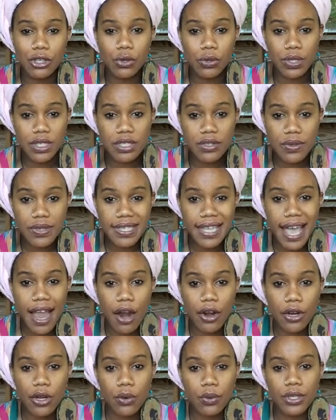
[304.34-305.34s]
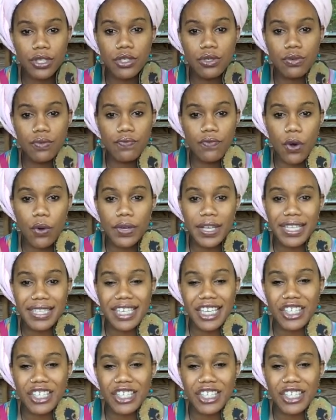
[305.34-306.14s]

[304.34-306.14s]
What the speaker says: crystals that are going to focus